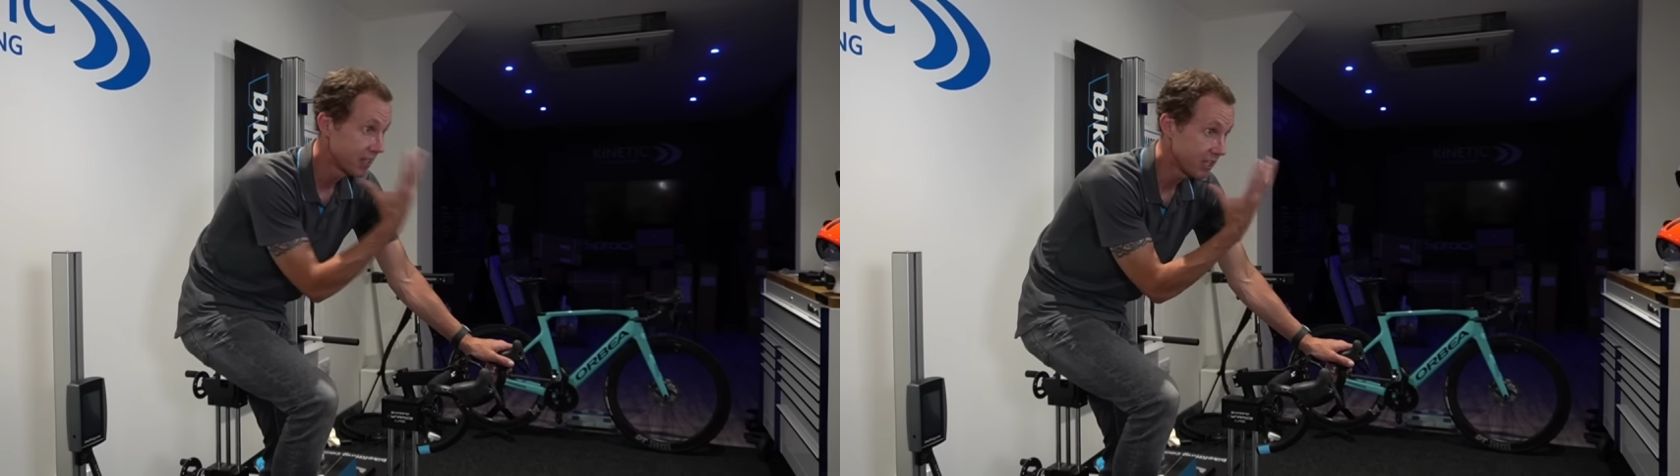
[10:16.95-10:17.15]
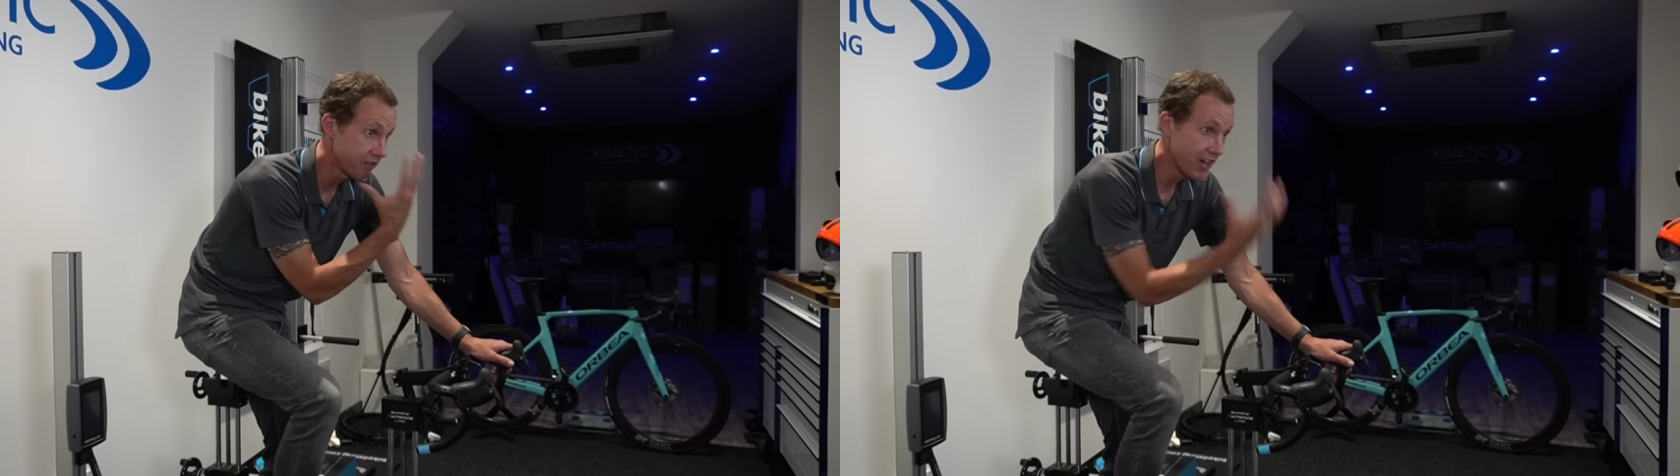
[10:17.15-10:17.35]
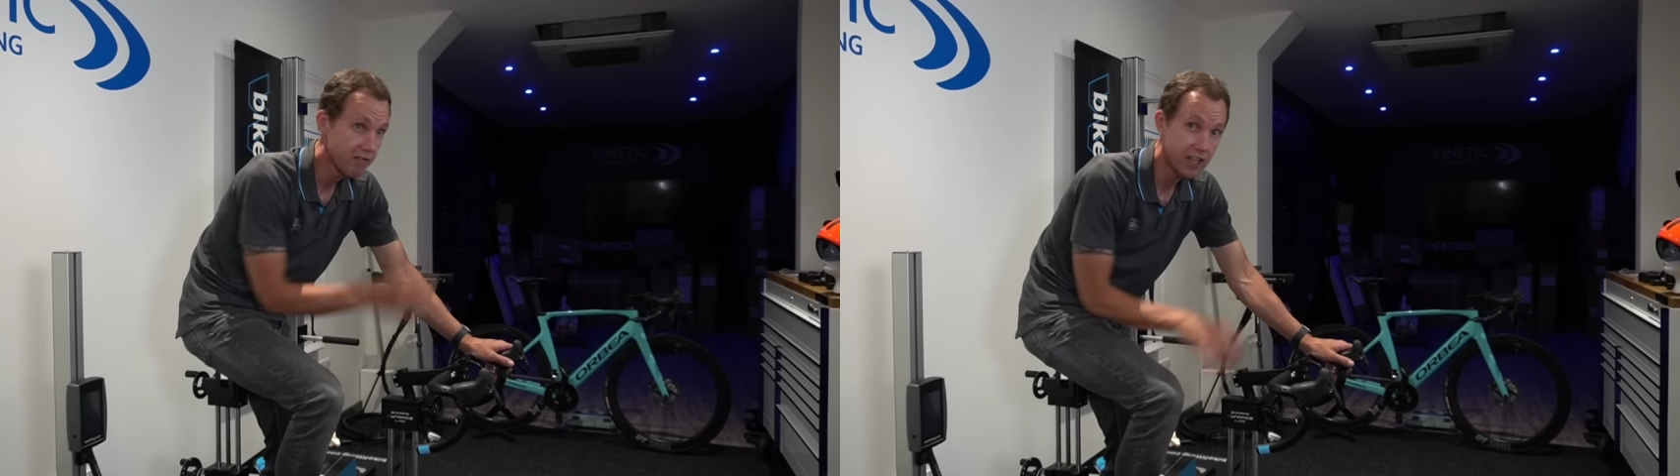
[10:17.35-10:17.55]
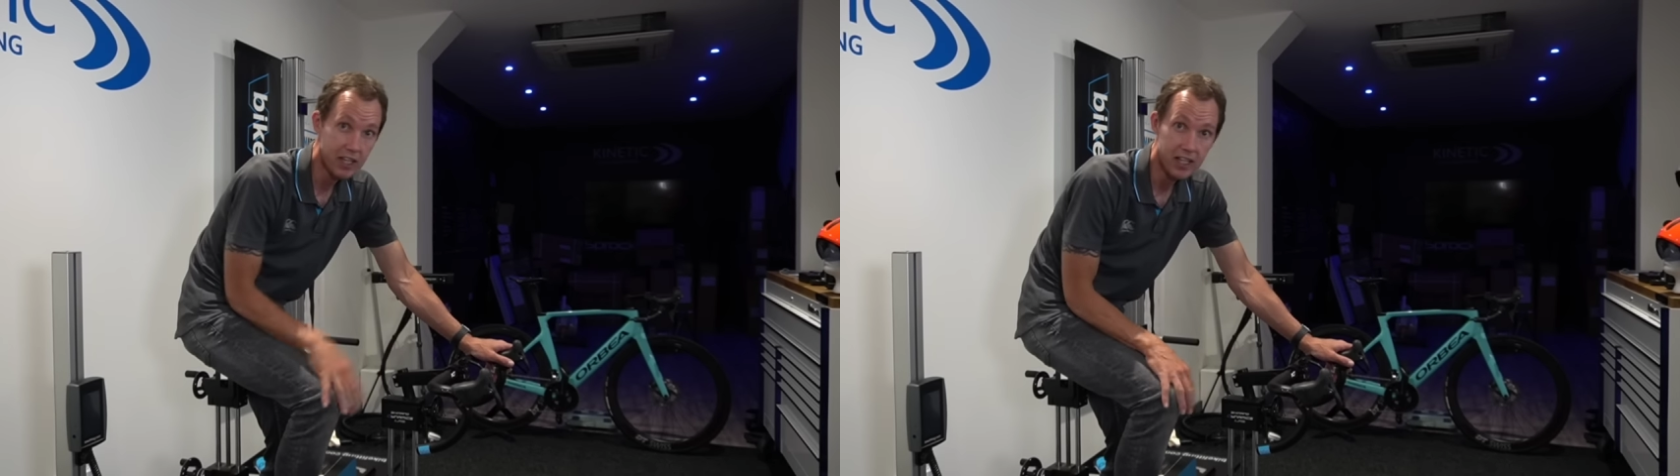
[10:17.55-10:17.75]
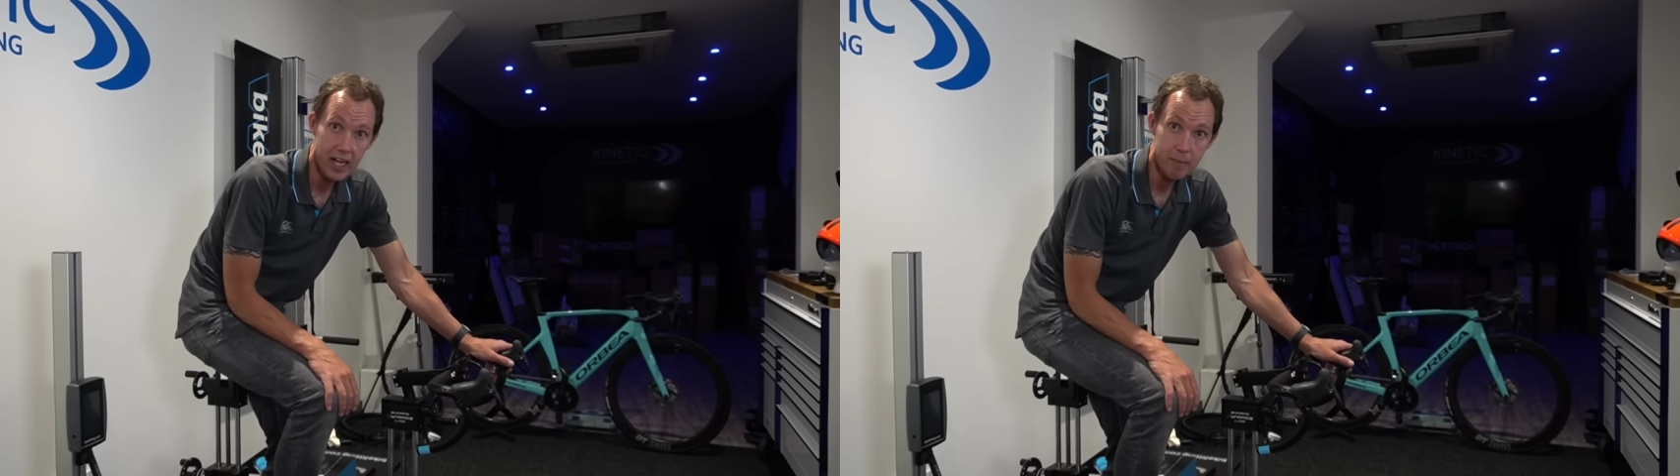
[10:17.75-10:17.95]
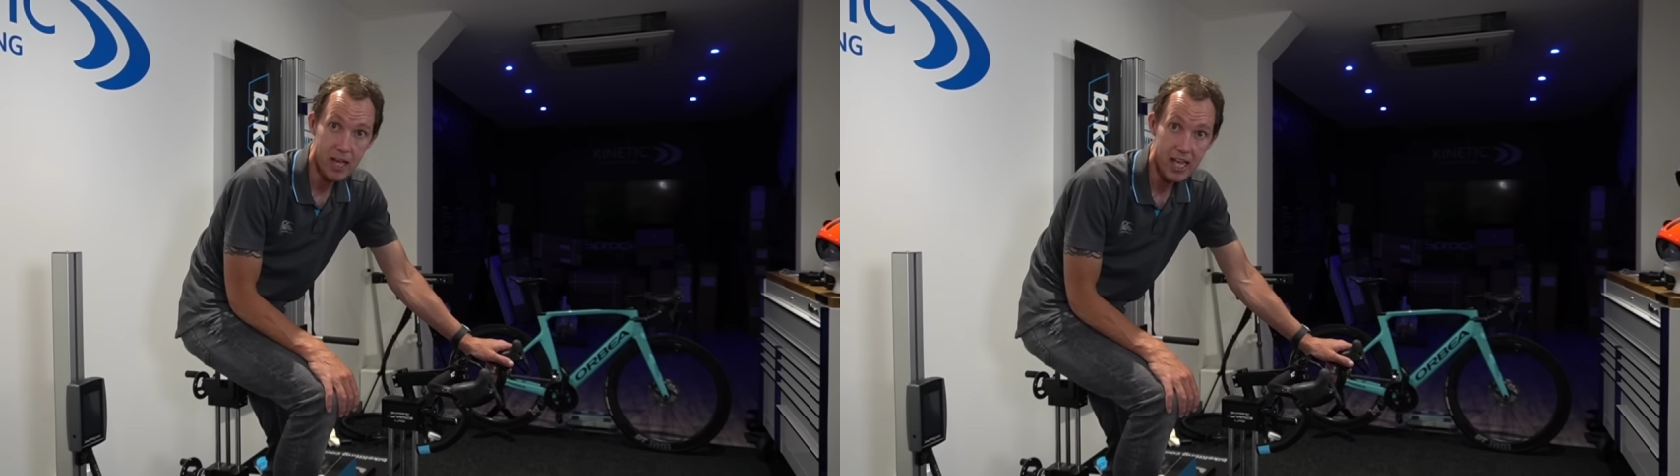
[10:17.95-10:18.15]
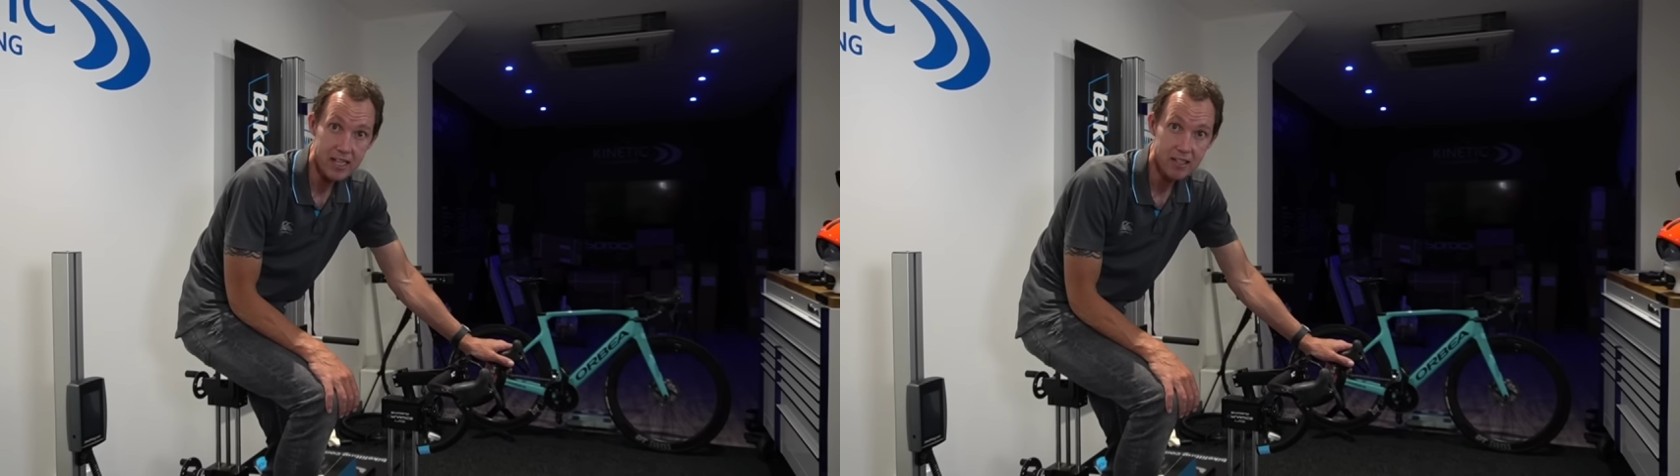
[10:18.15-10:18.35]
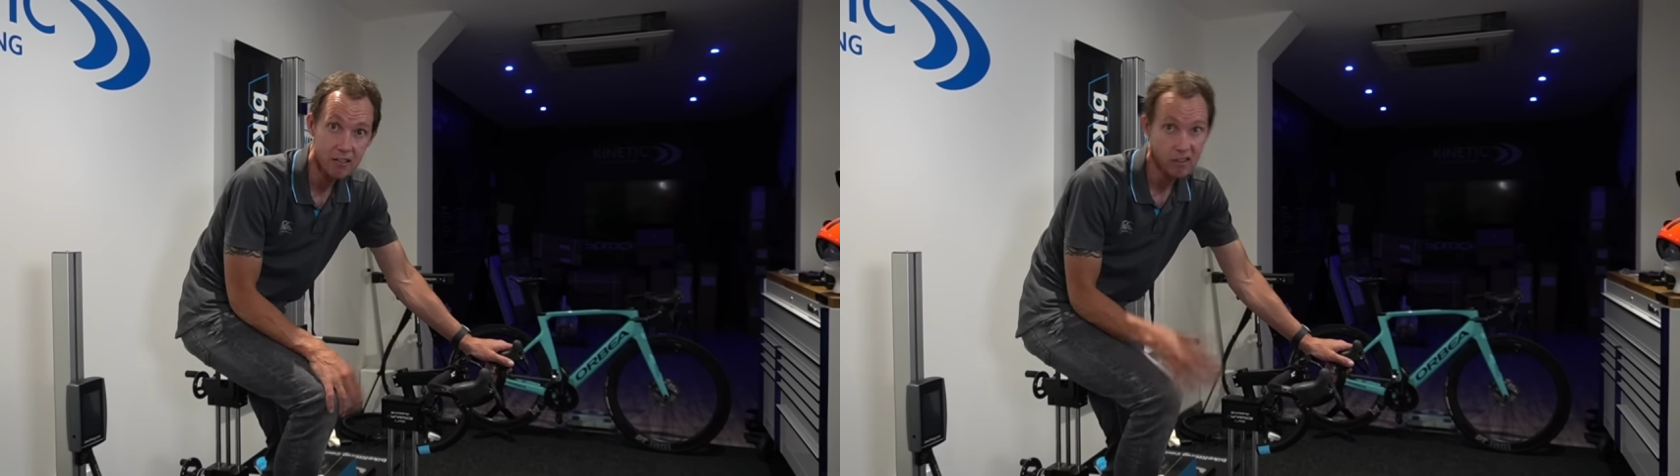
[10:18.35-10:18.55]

Your 5 kilogram head